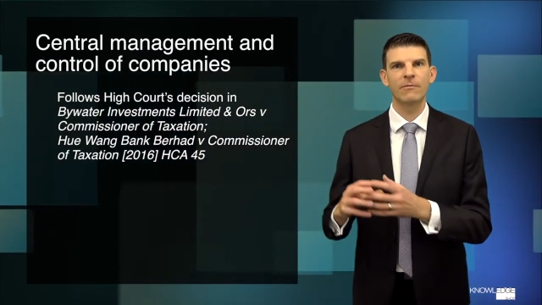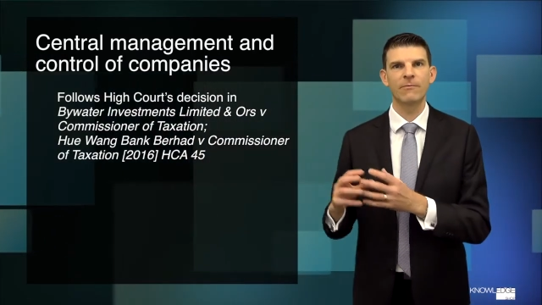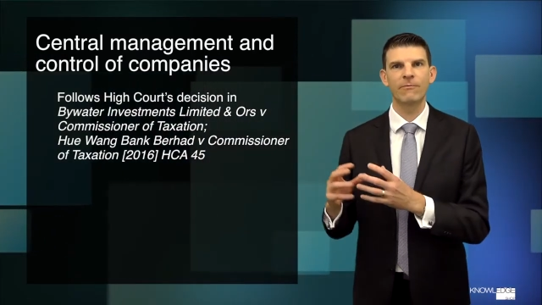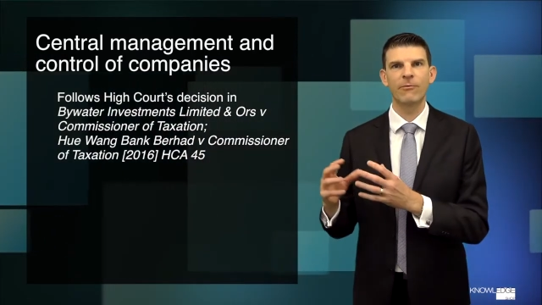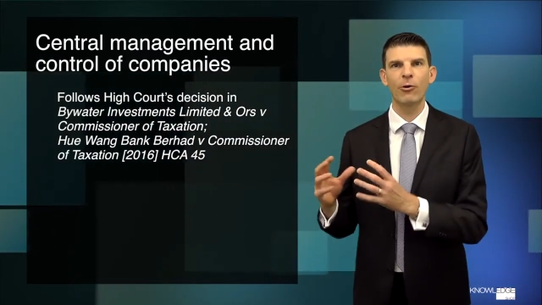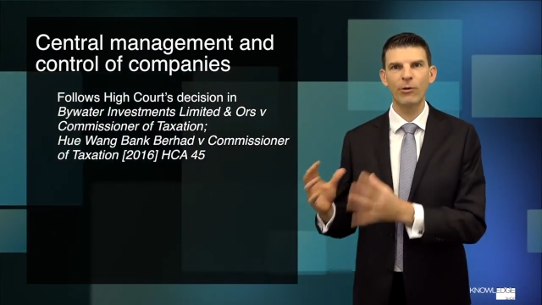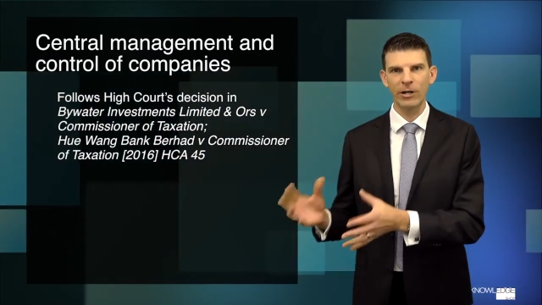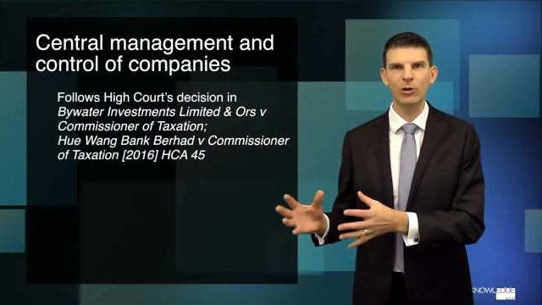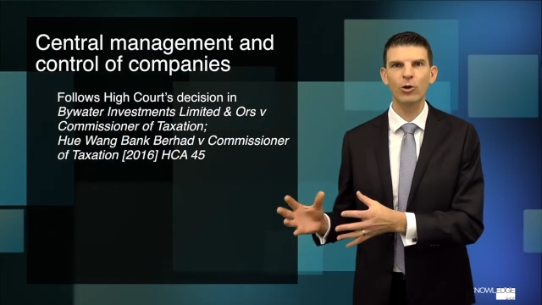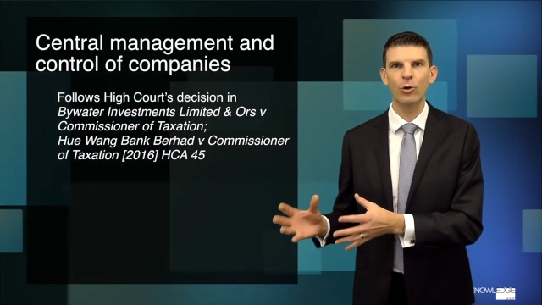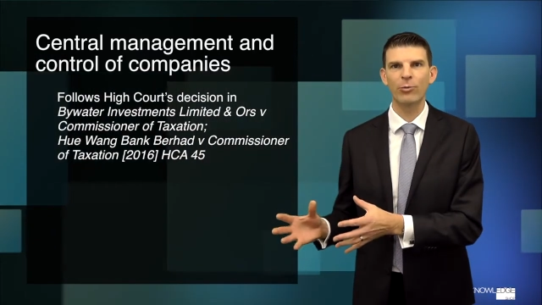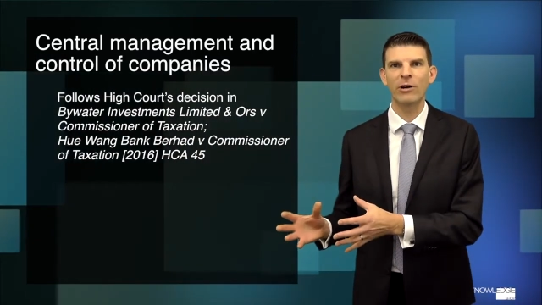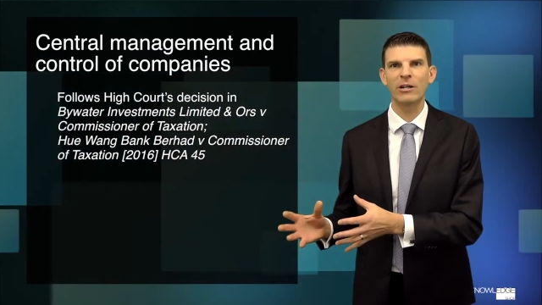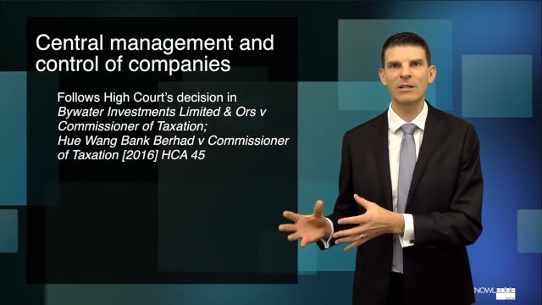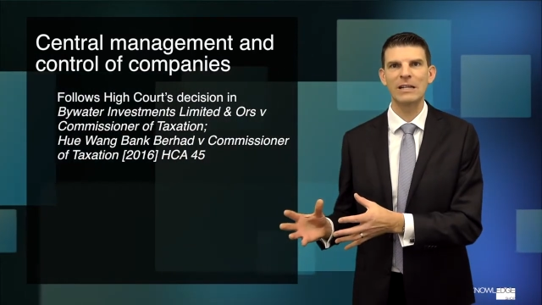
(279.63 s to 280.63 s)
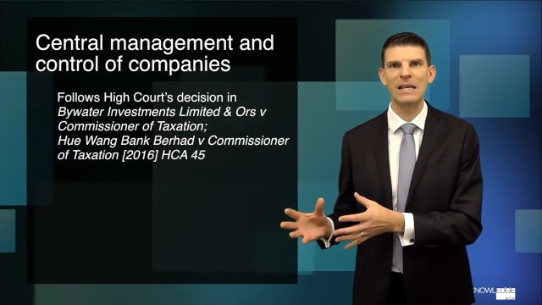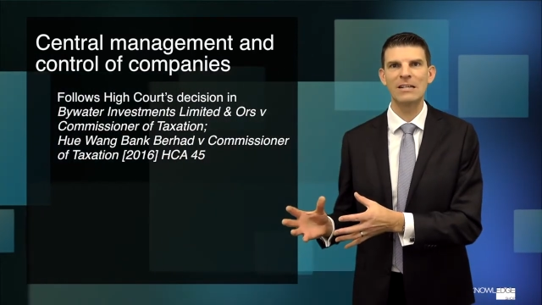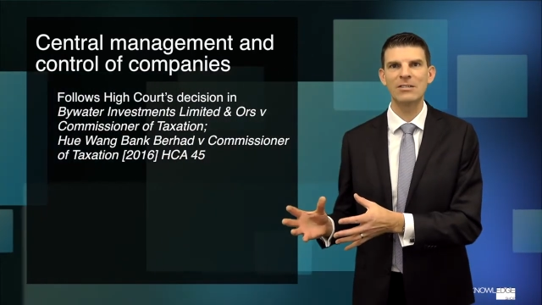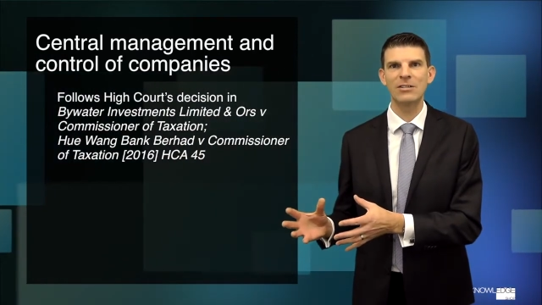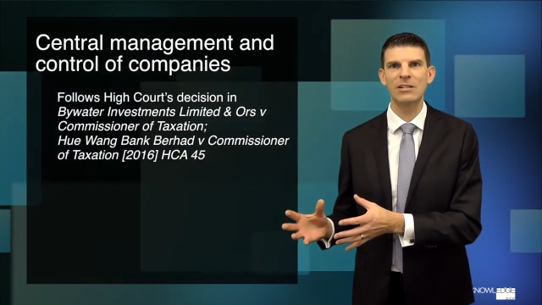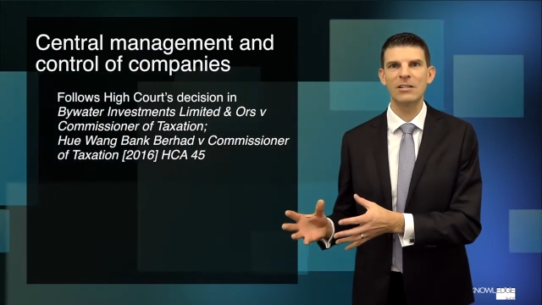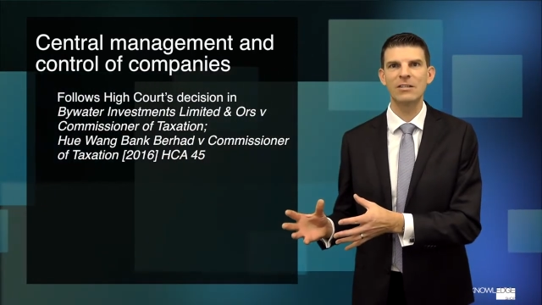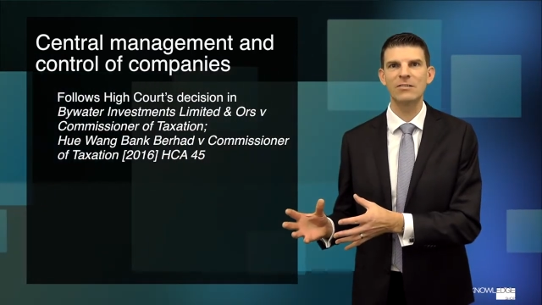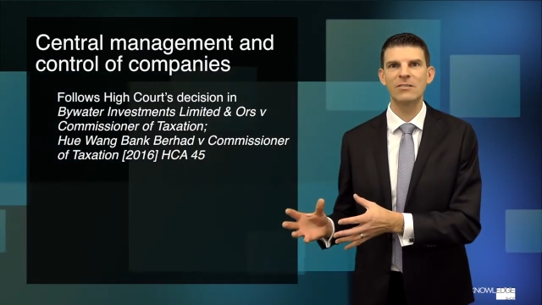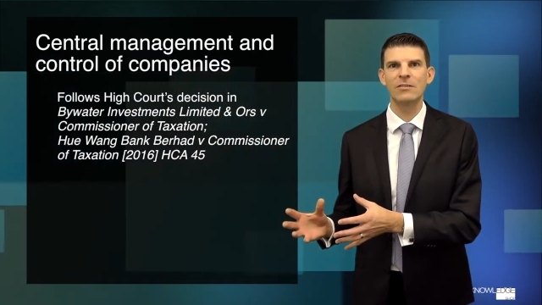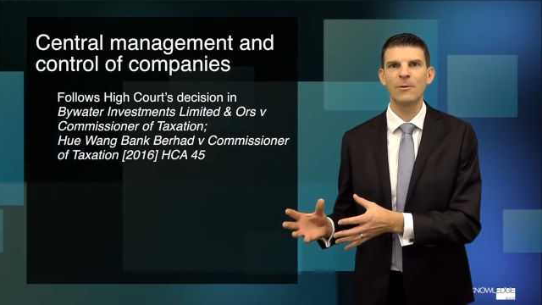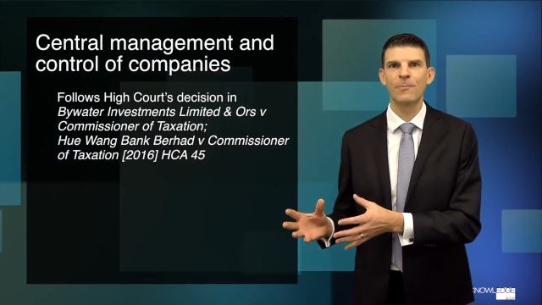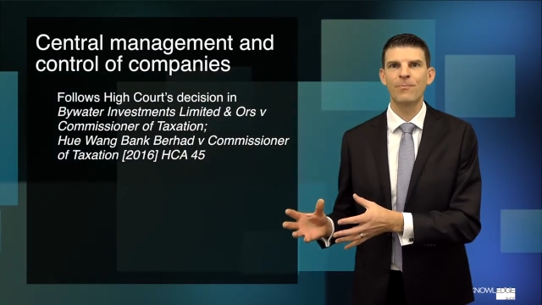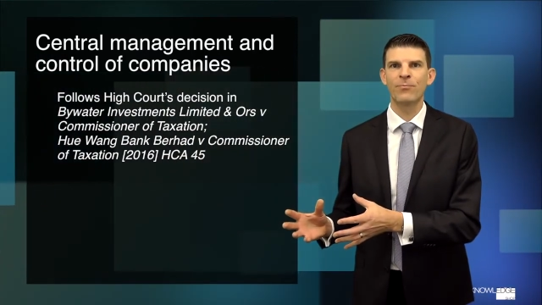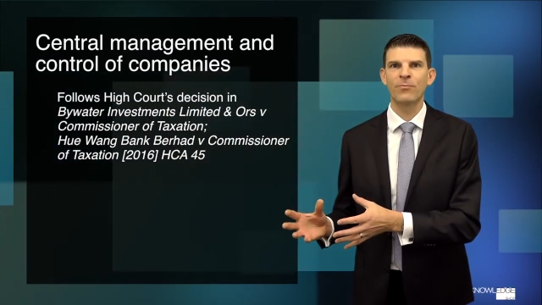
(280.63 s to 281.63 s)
foreign incorporated entities.